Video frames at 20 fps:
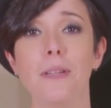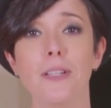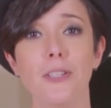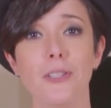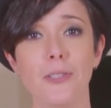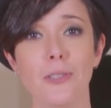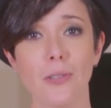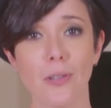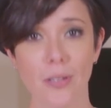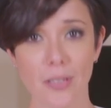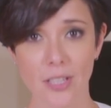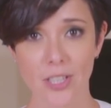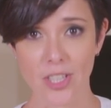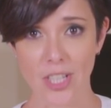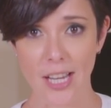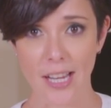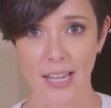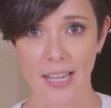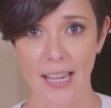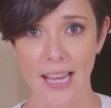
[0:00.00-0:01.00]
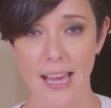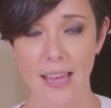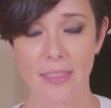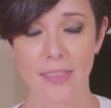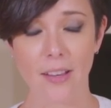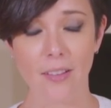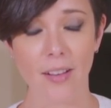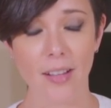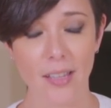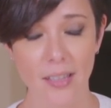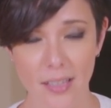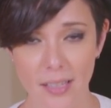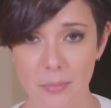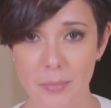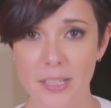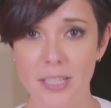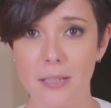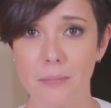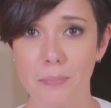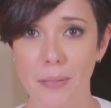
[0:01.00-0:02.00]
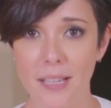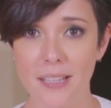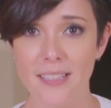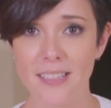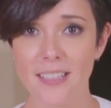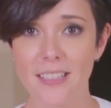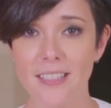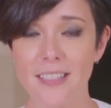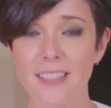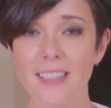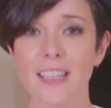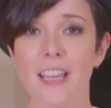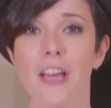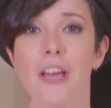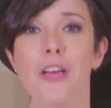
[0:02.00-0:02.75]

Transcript: Be sure to check it out. There are limited pieces.